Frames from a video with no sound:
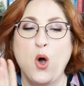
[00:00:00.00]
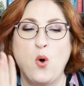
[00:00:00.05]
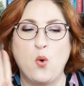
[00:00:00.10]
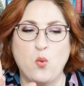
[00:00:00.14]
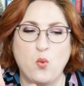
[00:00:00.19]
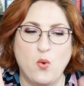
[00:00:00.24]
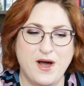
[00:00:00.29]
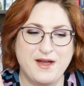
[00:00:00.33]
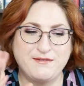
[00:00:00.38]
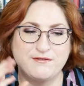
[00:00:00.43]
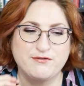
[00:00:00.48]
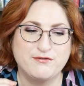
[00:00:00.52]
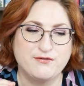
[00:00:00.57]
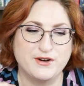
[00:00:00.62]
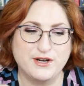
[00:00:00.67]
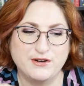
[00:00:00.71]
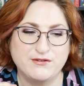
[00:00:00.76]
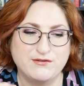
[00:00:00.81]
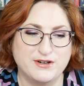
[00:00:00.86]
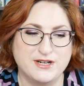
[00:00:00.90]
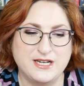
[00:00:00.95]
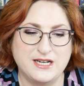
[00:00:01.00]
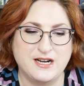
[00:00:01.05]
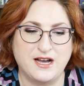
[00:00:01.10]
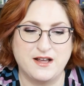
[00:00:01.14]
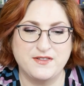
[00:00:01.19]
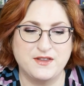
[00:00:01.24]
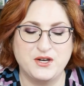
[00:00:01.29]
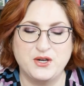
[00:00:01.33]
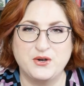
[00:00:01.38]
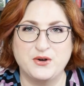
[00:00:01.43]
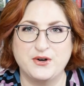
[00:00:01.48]
one free read
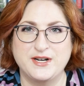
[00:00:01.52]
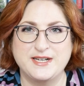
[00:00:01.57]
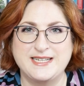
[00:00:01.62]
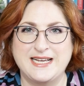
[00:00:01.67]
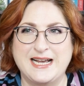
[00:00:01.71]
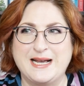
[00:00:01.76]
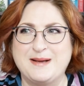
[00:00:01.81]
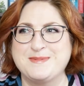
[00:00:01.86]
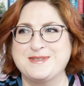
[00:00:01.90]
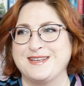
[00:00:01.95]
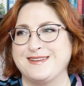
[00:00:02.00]
on the New York Times,